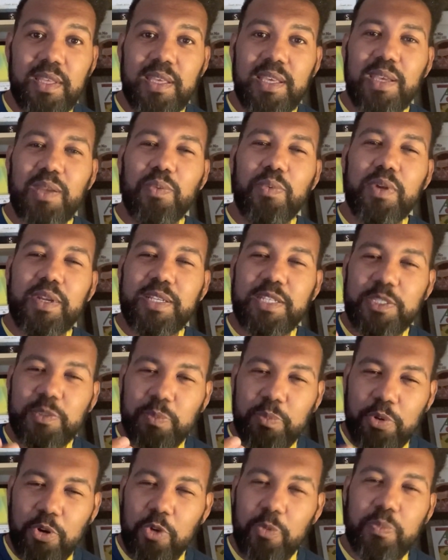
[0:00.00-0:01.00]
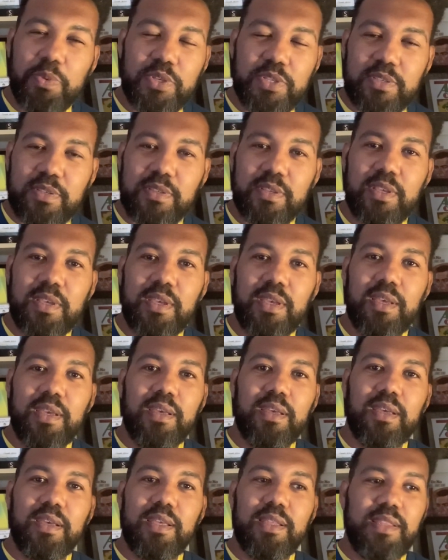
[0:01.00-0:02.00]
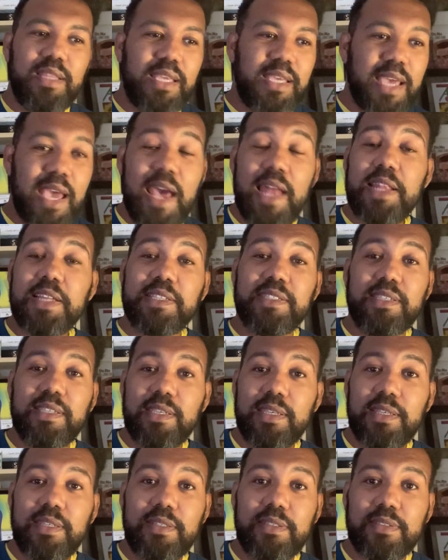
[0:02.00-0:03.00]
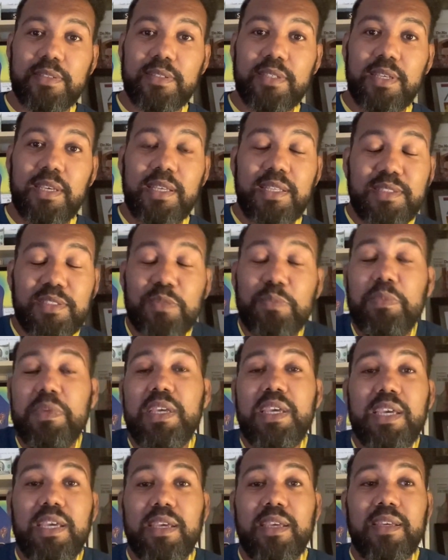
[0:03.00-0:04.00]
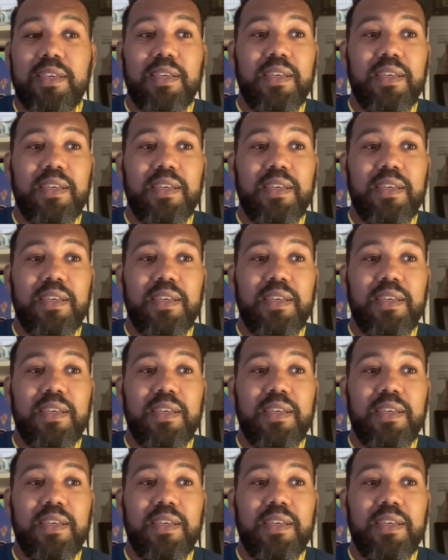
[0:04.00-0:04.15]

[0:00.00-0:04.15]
and what his purpose in the galaxy is. To me,